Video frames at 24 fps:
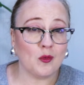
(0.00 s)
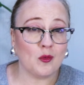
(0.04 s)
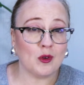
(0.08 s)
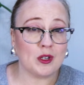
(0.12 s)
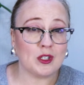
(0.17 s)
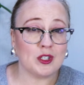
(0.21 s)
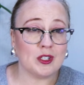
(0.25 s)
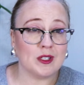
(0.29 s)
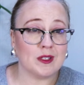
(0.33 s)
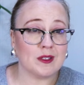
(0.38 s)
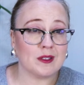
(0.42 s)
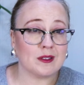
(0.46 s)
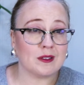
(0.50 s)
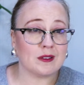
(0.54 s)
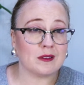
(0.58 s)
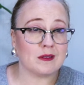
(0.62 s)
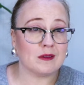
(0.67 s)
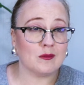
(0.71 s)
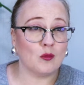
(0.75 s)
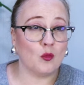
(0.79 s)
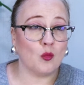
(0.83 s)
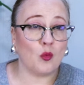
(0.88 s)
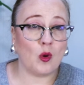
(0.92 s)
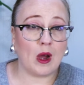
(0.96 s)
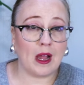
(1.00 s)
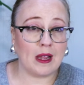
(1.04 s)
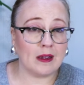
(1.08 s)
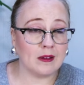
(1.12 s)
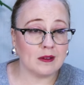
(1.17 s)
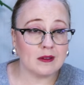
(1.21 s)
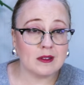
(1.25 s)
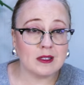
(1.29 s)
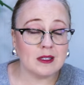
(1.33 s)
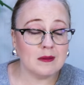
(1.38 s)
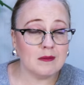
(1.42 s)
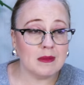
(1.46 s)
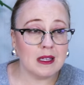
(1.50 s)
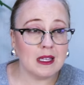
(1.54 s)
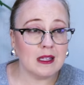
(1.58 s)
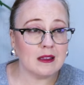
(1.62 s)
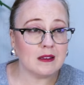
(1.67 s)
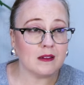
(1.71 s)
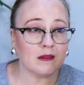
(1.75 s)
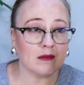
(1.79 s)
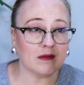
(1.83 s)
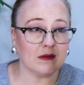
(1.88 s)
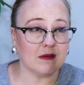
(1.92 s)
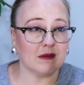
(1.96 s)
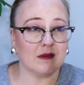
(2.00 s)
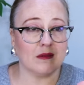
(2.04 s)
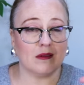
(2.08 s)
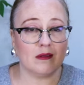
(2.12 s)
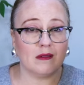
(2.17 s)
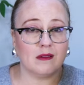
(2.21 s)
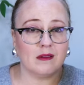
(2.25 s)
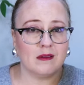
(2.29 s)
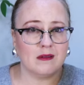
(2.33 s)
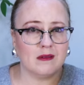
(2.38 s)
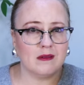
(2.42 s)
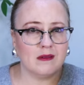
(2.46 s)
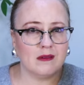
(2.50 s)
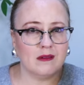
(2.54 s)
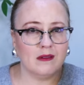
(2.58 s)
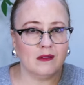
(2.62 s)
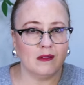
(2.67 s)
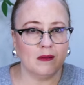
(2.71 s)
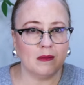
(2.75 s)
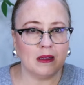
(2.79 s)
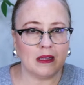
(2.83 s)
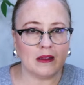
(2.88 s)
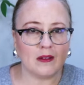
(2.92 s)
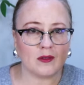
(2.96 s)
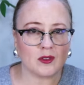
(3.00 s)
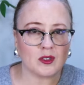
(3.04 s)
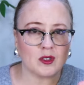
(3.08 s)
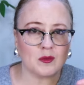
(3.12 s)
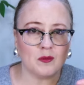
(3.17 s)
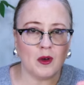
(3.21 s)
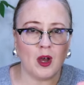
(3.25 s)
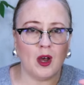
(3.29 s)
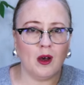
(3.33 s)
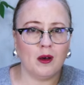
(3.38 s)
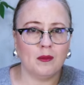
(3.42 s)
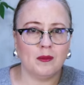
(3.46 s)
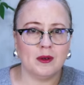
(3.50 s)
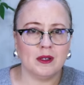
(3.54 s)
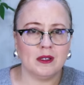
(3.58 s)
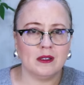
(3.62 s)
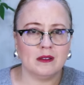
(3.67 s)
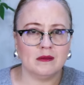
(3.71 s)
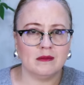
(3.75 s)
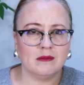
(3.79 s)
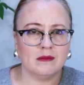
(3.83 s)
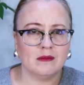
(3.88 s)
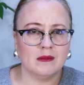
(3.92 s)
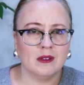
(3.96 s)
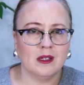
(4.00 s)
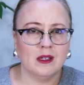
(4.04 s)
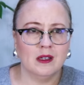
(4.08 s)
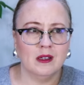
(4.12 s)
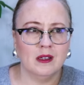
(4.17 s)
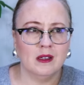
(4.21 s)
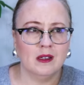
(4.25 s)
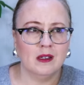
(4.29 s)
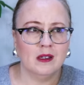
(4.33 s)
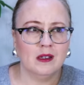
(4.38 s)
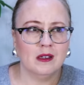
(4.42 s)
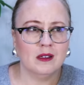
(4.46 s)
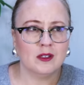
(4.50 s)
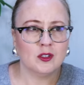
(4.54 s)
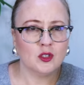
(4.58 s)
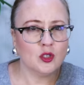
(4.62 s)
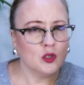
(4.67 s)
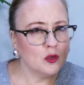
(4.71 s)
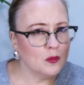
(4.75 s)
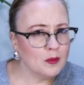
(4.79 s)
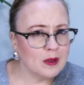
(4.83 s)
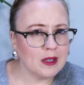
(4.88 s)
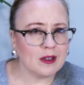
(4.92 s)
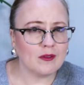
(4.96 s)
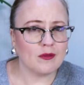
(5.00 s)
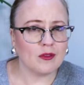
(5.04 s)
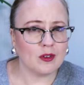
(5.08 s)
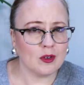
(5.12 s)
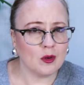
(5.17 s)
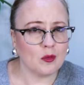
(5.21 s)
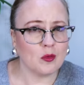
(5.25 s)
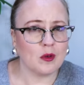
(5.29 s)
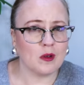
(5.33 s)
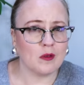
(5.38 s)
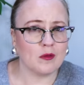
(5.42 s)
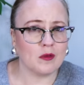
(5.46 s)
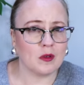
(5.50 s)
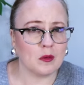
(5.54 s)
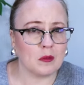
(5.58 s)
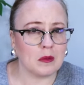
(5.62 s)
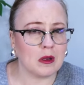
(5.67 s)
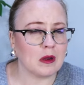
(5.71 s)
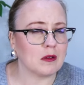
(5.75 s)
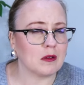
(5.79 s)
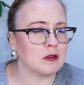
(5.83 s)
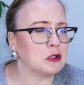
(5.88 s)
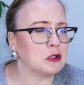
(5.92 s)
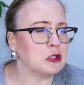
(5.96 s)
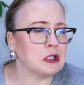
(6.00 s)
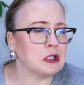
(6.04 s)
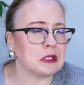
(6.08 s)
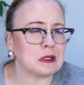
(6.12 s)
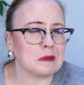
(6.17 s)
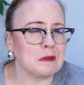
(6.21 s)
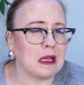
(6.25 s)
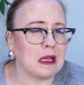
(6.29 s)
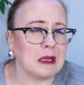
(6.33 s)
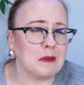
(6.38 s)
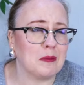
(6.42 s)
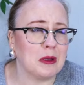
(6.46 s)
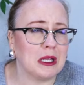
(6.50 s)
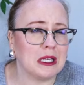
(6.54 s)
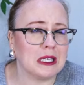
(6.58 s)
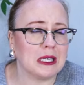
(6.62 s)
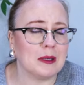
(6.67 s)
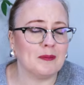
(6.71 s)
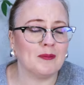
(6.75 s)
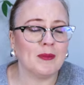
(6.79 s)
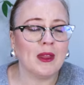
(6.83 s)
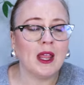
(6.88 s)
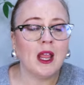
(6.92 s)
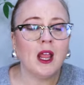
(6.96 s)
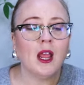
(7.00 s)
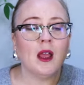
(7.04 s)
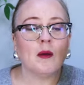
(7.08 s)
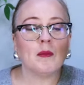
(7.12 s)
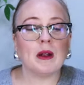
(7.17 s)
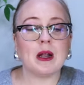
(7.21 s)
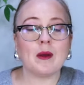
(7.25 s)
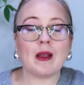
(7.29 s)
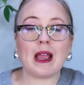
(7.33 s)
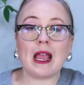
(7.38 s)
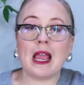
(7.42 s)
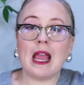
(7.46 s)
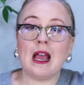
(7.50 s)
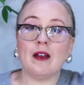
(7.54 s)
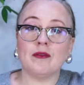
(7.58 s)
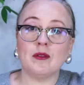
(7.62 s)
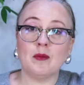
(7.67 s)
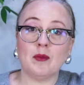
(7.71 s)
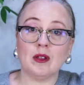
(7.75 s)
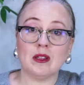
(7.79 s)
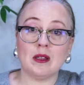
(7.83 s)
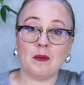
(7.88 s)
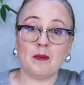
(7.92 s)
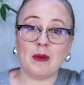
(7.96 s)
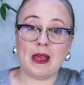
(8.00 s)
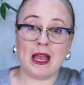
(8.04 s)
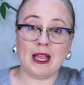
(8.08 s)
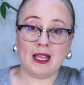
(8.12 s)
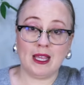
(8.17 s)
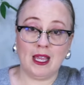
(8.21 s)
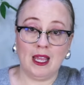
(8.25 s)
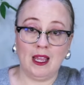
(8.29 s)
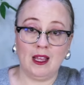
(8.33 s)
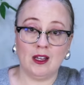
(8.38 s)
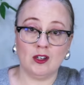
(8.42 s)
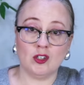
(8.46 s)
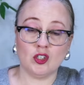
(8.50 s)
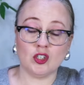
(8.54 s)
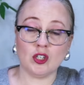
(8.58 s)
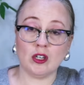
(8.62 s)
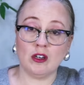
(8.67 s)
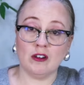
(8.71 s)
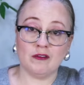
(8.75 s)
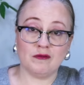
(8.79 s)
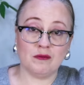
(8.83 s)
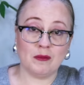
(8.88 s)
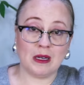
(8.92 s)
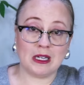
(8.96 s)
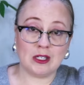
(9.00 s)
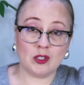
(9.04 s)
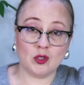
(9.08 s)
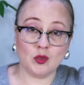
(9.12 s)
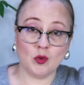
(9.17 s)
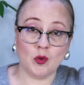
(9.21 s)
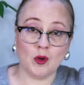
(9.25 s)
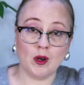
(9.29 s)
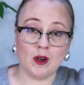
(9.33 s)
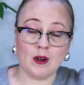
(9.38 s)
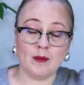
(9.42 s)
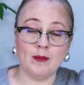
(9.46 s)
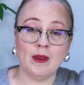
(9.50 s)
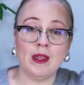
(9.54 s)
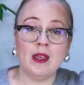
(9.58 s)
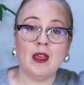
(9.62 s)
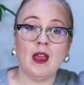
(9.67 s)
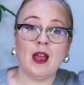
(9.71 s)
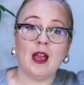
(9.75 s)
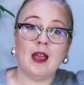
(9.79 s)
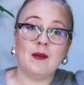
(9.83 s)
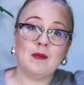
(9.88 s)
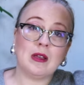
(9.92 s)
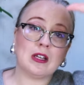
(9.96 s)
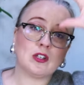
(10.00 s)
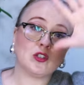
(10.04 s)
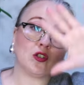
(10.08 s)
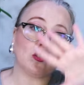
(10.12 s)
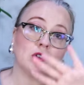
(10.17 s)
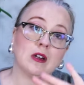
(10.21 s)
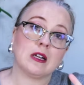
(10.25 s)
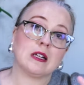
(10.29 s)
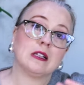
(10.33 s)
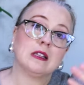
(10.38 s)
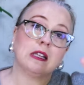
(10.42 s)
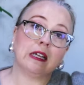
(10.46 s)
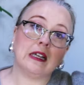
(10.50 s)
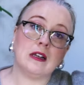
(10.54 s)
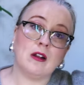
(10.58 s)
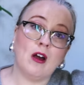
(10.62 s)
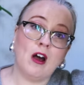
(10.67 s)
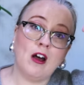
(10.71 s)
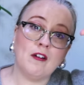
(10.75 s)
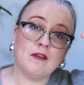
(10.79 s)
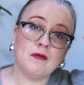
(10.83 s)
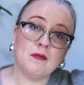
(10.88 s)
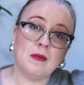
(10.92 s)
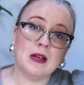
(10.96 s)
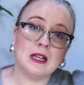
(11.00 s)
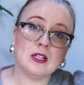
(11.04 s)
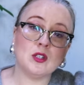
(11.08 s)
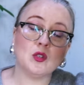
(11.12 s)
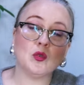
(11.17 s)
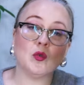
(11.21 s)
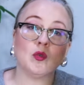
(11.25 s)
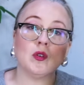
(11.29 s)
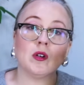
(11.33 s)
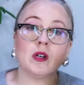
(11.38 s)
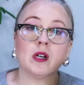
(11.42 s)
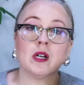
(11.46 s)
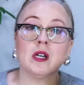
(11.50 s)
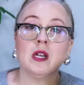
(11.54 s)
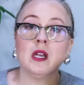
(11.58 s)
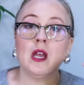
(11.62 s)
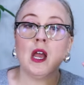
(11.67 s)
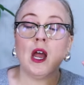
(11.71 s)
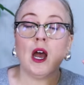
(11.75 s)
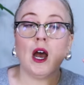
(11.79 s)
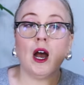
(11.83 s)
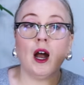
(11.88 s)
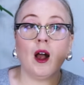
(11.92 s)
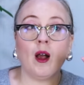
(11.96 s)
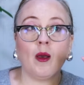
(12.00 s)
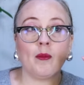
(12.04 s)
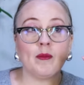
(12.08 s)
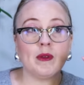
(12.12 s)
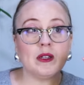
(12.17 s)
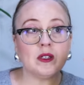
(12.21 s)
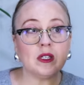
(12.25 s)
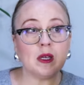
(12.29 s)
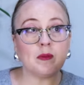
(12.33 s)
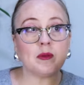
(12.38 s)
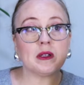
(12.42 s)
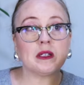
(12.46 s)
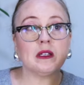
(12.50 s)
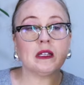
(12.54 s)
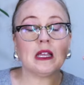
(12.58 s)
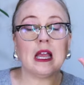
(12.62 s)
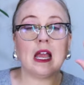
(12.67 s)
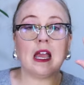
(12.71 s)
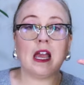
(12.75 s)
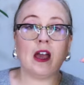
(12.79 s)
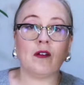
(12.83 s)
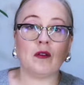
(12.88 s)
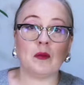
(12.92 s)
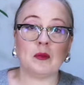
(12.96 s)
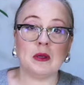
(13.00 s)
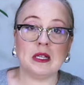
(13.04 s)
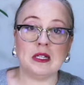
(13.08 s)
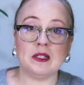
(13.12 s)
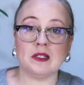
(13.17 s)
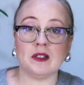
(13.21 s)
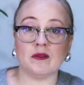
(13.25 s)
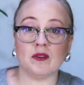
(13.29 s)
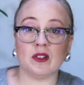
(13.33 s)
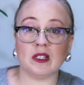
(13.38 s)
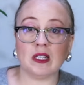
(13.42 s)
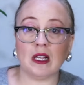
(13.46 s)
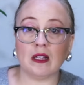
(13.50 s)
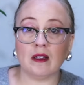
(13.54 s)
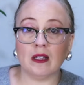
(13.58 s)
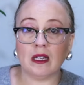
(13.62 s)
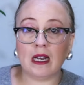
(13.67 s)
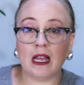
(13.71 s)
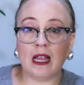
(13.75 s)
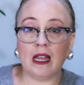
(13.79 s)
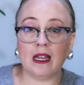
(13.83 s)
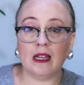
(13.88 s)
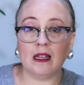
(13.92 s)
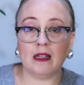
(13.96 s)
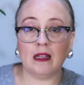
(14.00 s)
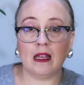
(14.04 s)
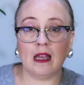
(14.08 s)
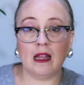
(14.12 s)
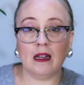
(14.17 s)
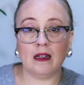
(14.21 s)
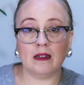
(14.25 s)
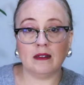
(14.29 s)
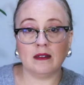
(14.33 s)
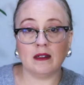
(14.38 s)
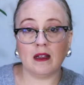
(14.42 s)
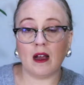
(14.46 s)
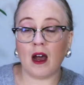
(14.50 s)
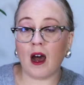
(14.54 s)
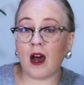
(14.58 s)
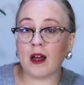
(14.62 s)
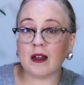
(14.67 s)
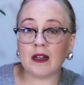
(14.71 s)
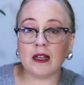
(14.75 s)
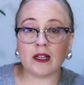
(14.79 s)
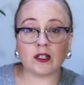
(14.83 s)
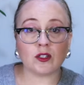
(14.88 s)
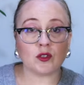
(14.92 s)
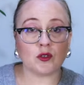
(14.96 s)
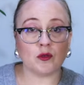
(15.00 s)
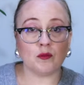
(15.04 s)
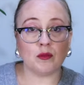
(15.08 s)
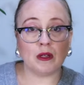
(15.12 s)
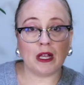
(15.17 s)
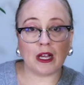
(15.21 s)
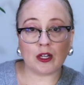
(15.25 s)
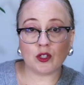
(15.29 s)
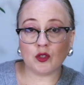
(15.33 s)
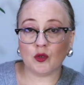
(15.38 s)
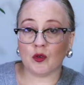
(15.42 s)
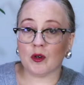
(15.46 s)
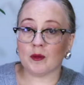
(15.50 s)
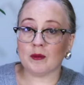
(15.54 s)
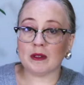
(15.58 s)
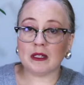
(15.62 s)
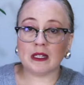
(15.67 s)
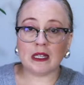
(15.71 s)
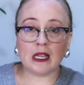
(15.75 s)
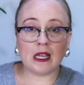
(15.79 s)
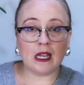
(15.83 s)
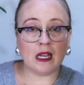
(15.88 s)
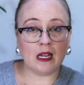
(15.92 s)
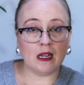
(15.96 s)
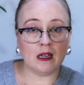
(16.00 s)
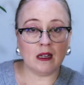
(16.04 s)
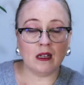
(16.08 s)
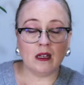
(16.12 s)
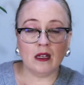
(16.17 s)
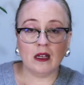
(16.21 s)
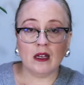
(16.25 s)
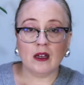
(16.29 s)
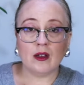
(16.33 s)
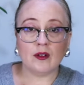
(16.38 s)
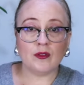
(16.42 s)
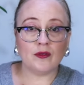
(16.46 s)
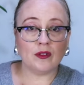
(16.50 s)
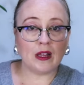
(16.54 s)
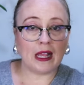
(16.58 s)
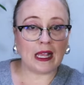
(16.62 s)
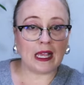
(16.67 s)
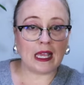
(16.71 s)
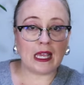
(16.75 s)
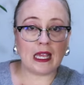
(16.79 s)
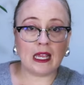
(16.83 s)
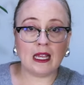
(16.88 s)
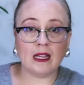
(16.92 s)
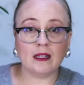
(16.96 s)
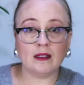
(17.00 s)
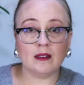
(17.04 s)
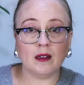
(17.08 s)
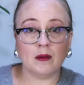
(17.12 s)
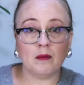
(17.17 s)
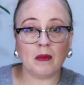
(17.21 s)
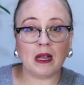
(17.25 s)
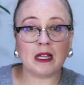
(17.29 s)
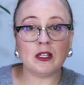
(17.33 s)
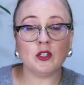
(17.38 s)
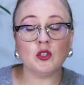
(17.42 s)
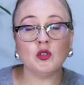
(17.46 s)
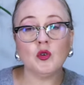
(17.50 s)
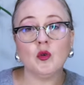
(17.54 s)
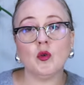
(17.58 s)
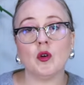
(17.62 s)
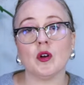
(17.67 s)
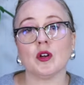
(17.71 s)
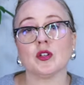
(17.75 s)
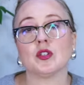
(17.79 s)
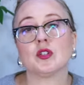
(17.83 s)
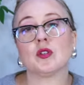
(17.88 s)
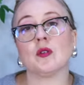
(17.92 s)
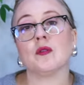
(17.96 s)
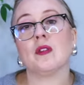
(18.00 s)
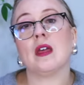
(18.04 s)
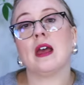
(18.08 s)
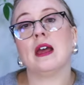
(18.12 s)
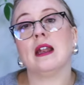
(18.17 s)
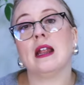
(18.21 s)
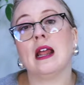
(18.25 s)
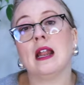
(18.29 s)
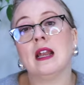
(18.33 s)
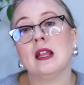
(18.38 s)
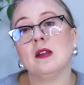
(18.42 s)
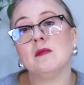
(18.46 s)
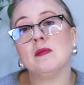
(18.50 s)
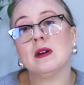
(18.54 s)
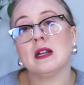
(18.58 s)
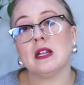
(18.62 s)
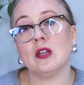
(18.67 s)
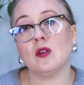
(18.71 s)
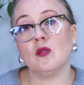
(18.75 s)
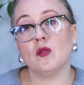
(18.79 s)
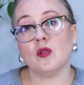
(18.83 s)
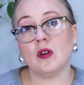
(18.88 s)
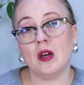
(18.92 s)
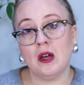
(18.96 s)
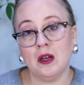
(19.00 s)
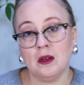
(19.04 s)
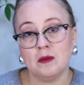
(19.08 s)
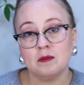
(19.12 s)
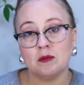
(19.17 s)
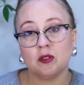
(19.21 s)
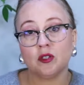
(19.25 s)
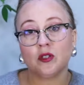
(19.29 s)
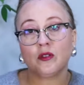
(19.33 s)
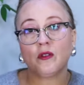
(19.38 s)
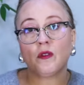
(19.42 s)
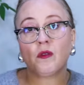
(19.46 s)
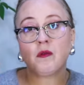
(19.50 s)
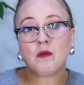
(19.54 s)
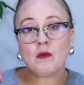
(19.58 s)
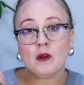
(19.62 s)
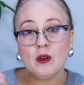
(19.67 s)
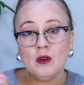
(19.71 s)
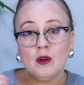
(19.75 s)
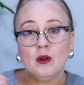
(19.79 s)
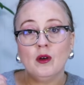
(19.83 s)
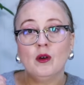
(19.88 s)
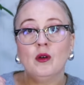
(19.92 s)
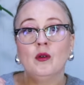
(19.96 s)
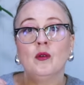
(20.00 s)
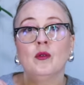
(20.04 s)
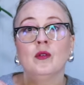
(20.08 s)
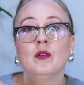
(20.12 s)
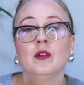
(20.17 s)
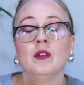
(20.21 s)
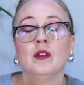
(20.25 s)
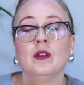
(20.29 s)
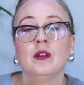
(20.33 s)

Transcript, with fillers: which is wild to me. They're, I mean, they're small, but too big for your rear view mirror. Just my but anyway, I have them on the back hinge of my door. I make sure I clean off my door. Um, typically, I have a piece of selenite and onyx or black tourmaline flanking my door so that anybody who comes through,